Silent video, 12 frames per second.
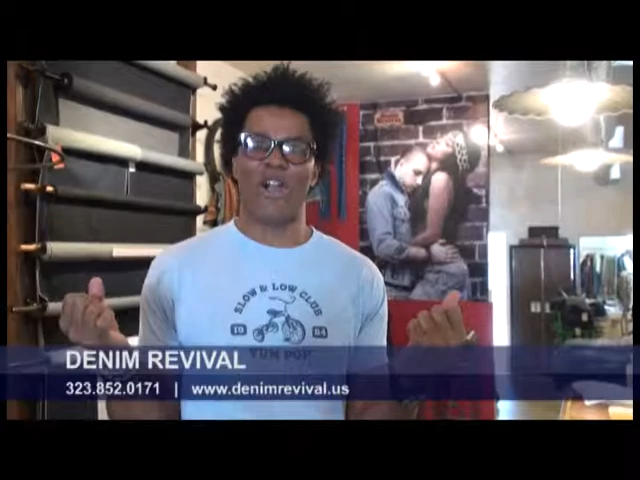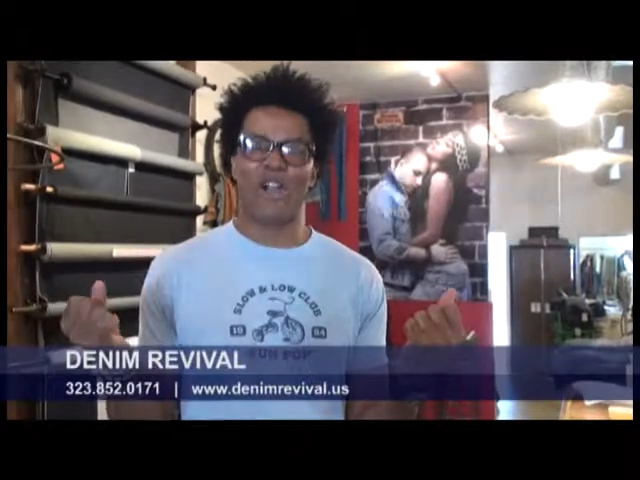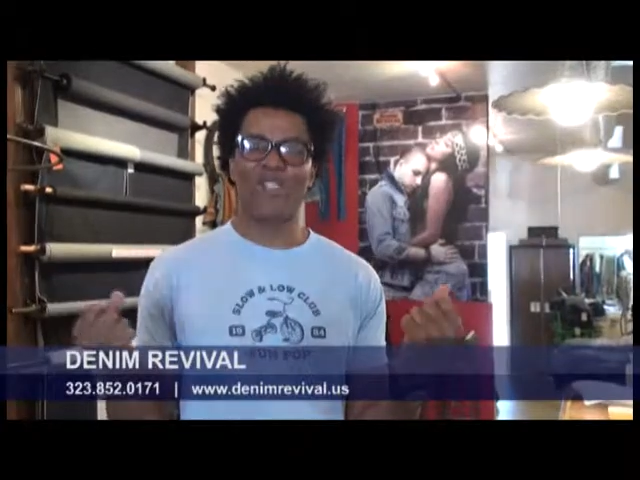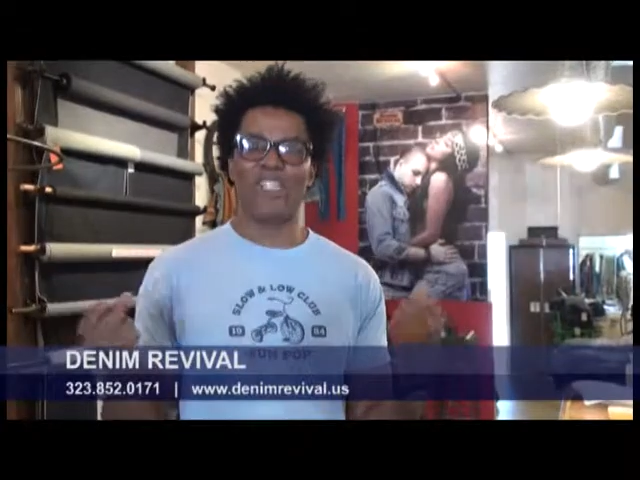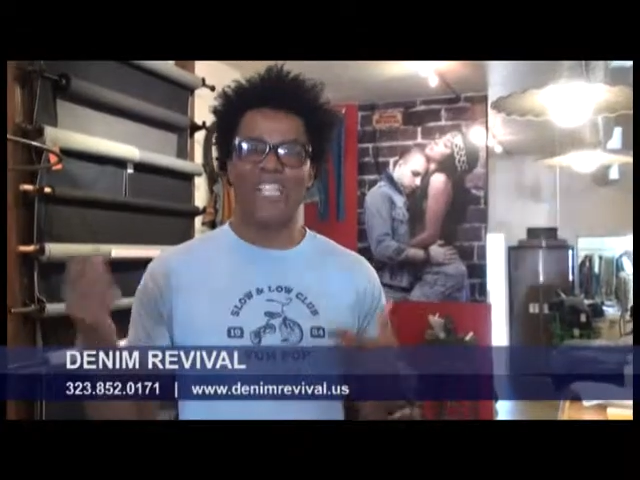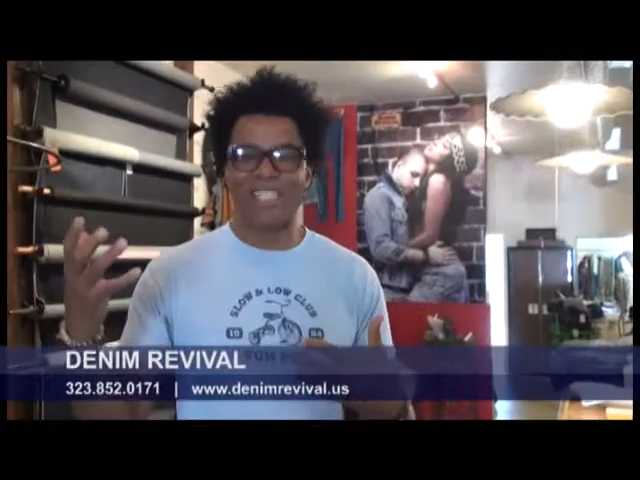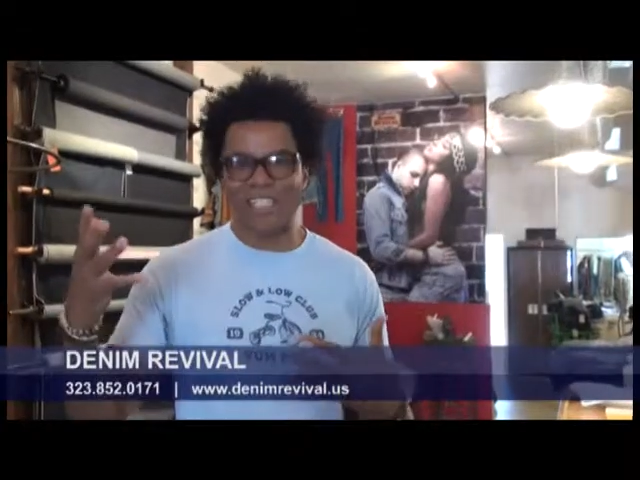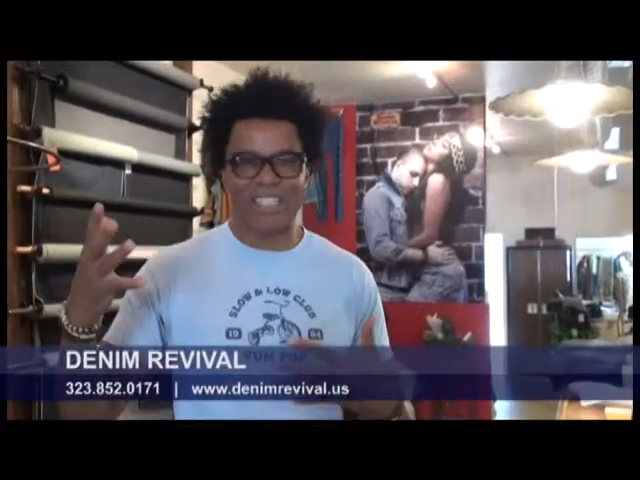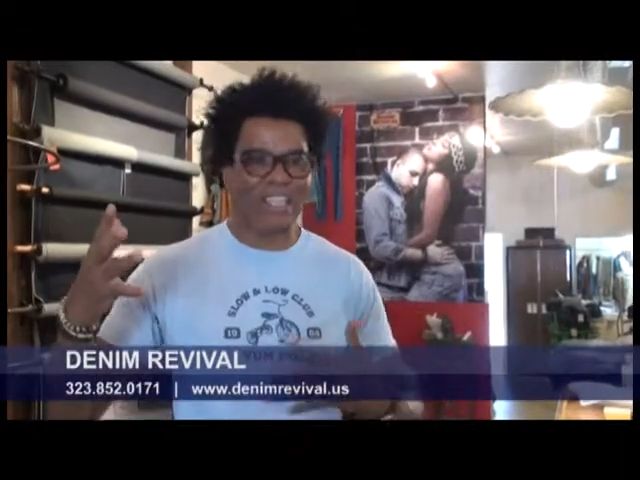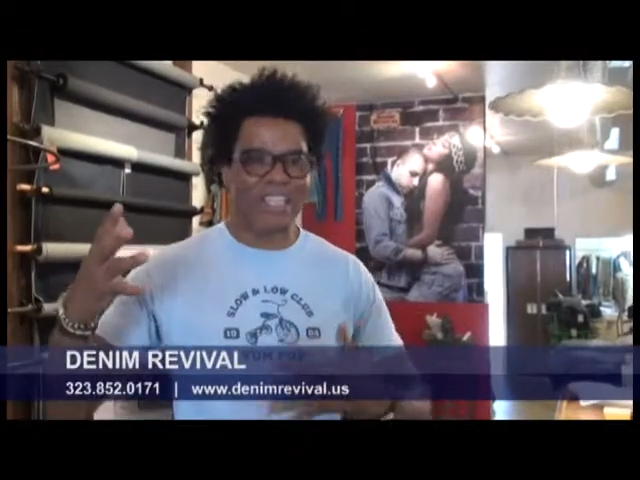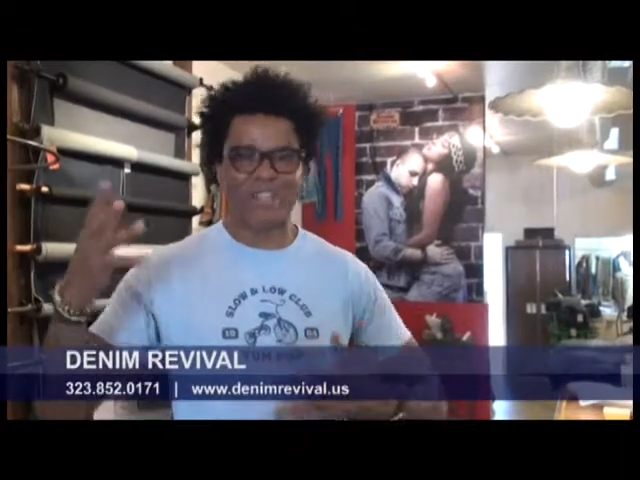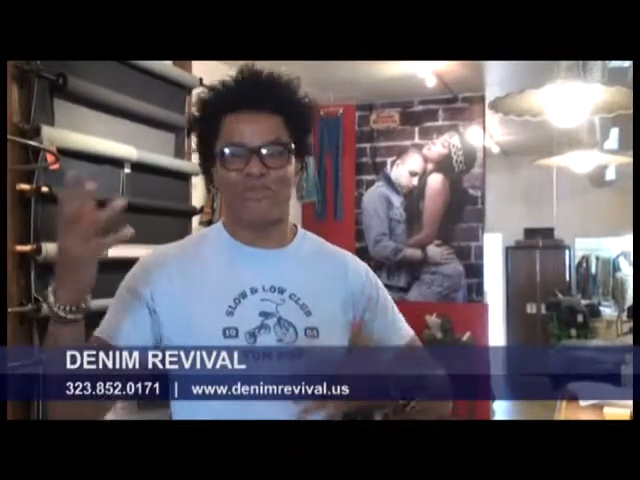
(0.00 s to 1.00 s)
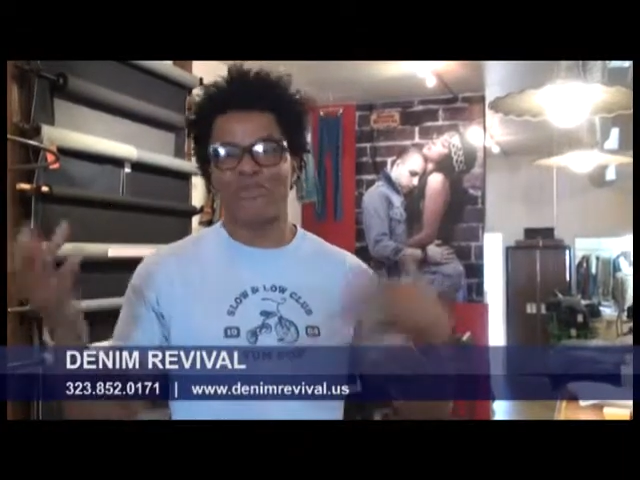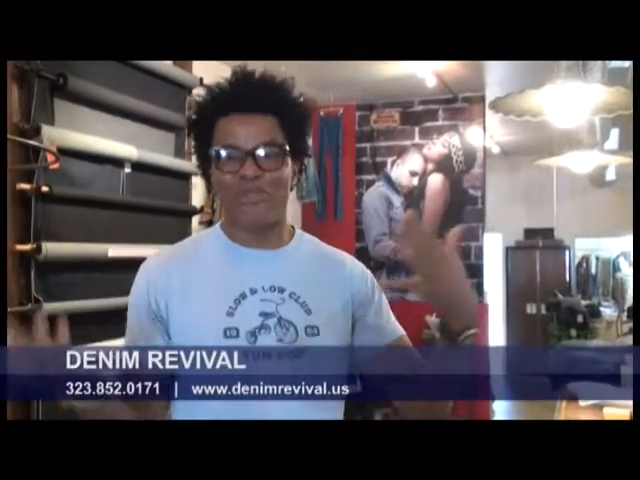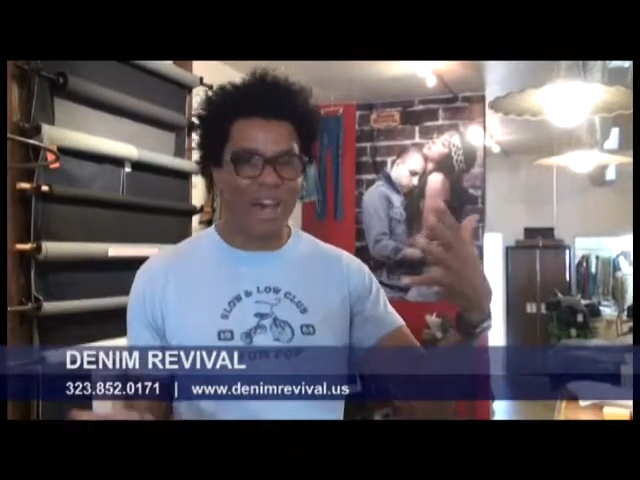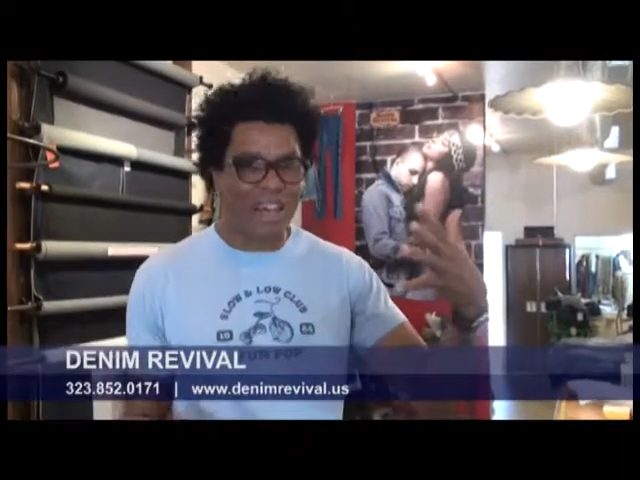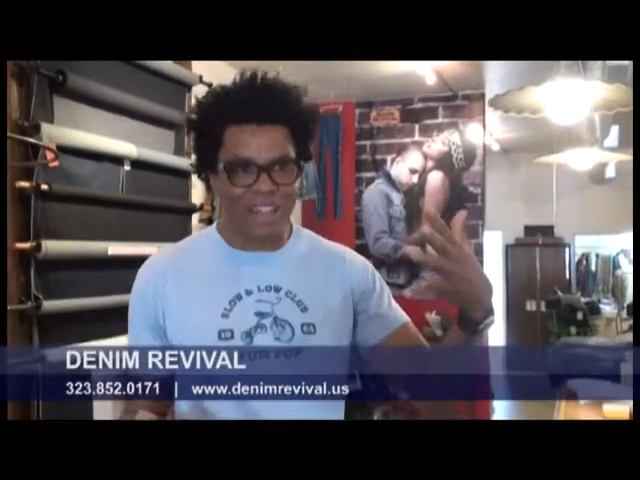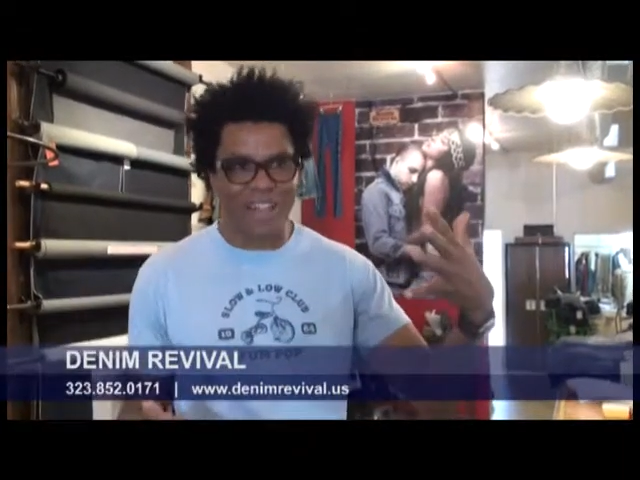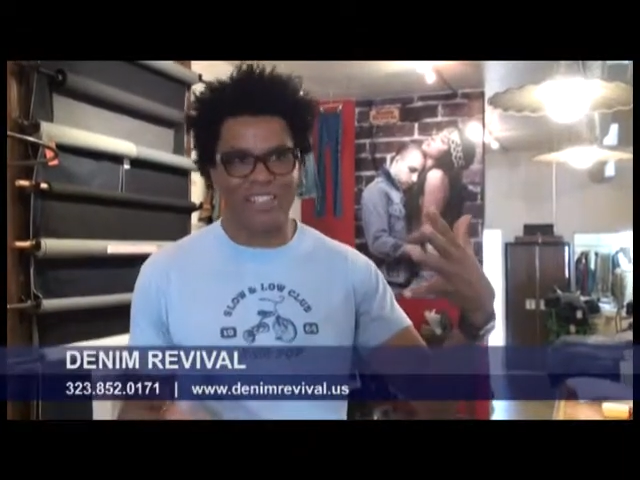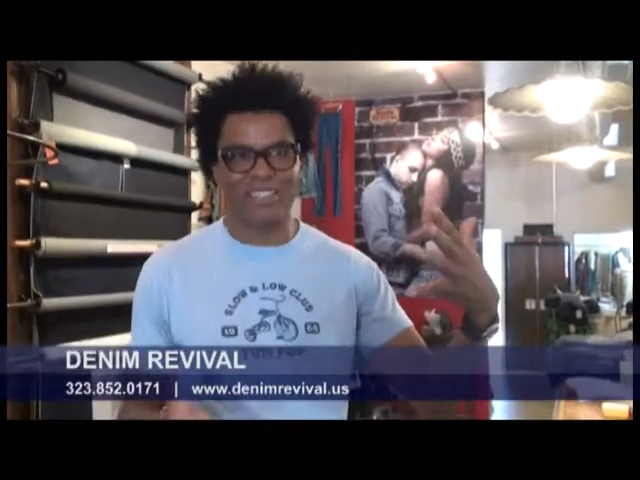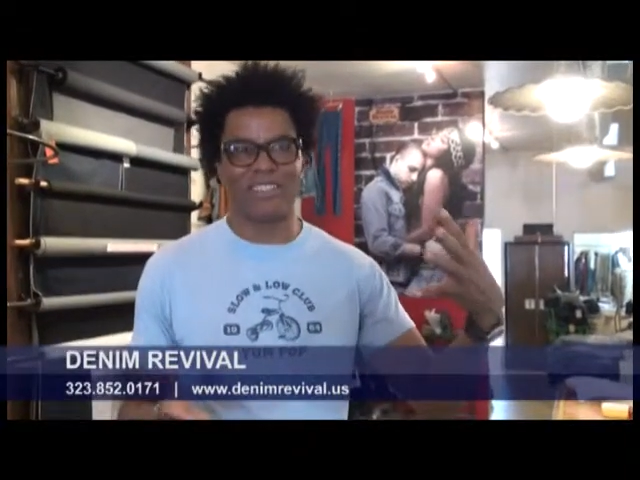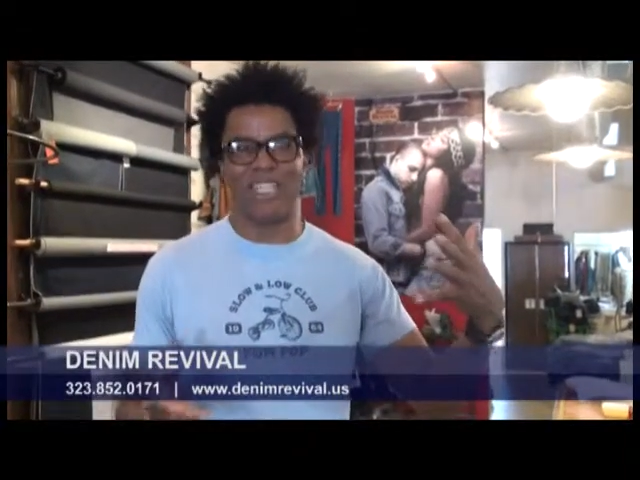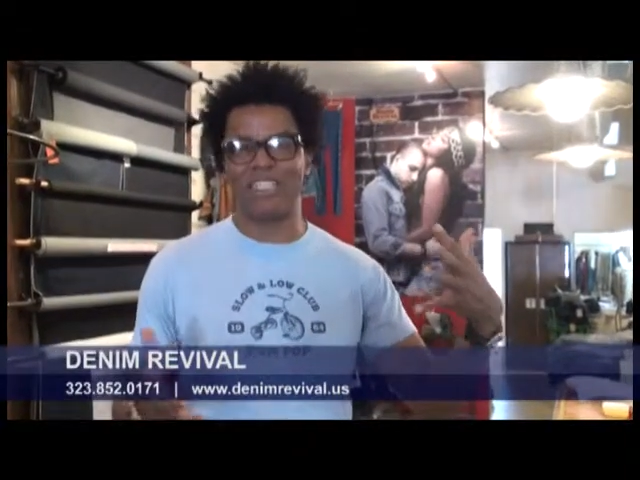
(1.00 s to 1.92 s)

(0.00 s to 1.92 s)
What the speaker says: artistic and fun.